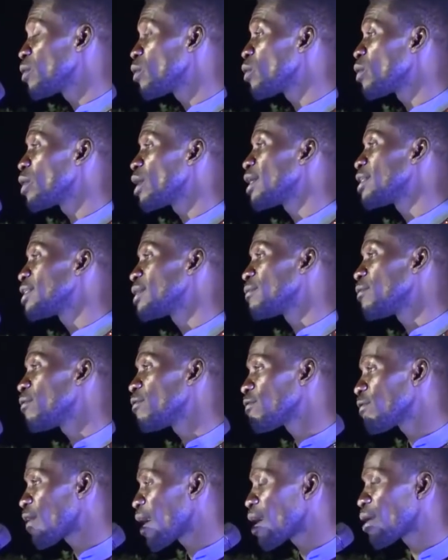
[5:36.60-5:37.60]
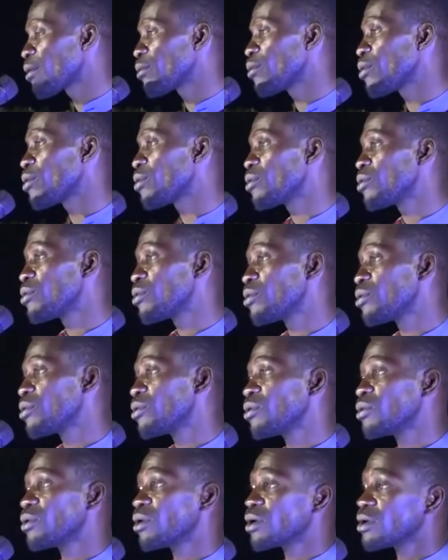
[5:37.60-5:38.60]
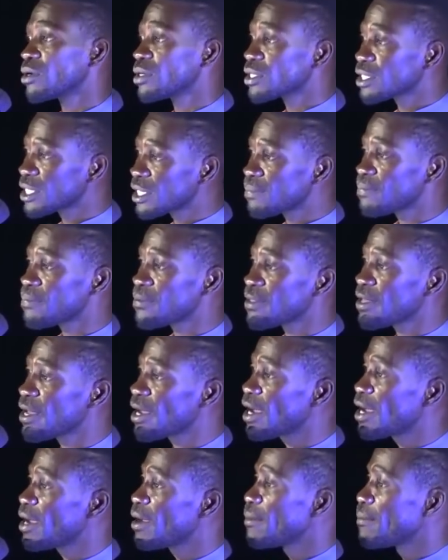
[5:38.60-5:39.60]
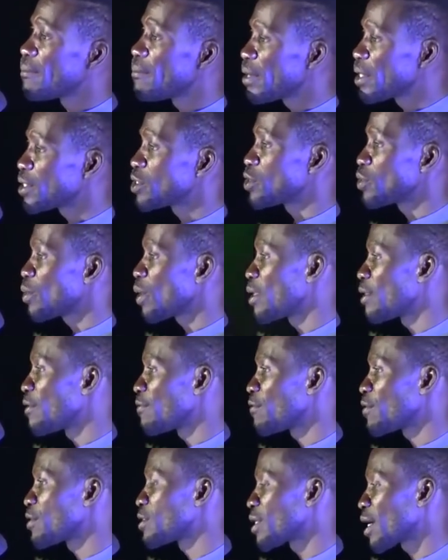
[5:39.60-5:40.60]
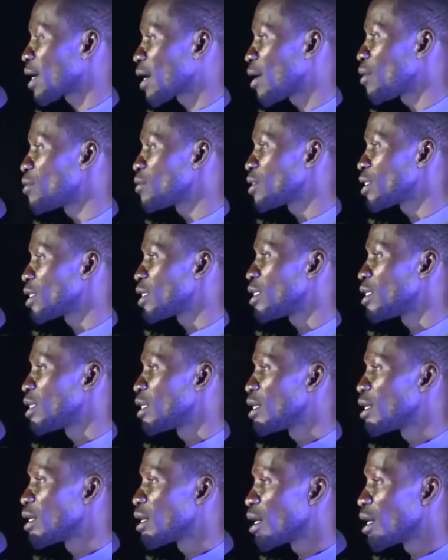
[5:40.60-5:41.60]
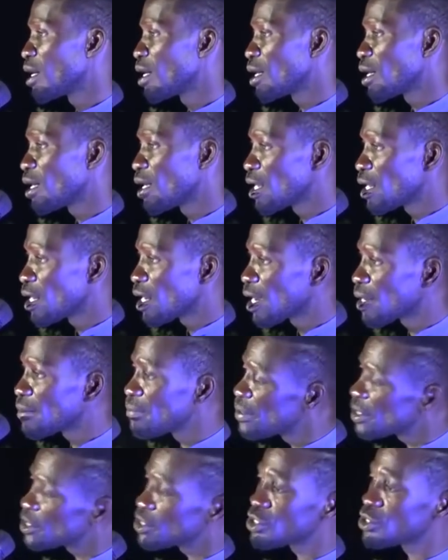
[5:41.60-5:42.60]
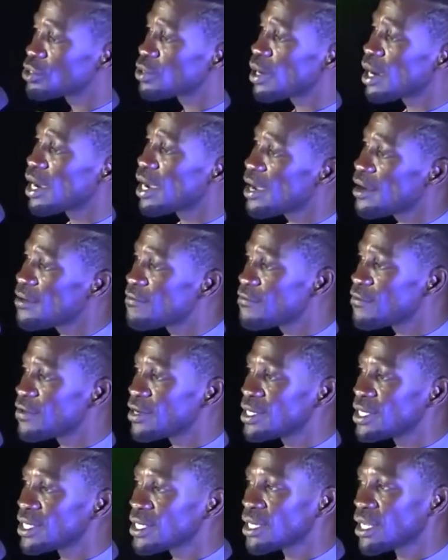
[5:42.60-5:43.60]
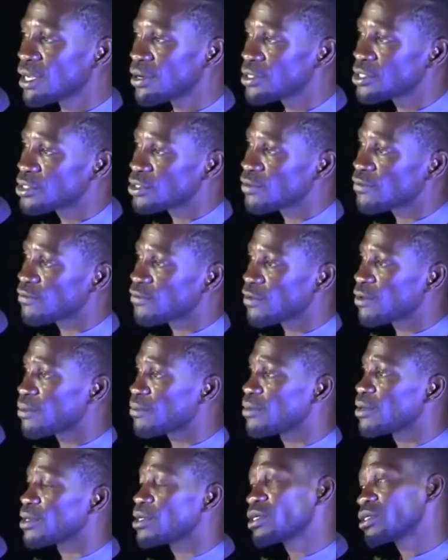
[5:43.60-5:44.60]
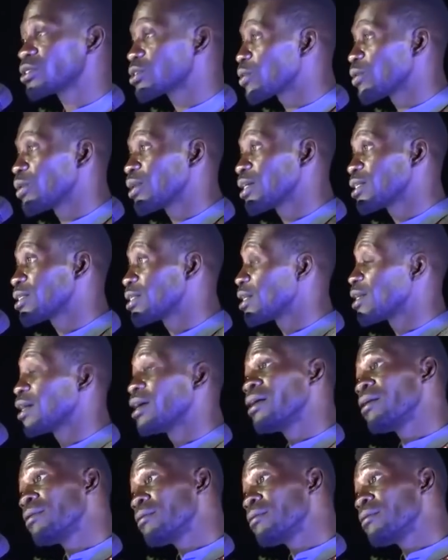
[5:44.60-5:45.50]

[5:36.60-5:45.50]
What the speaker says: mulonda te muvawo. Keep there, make sure the votes are counted, and make sure every declaration form is collected.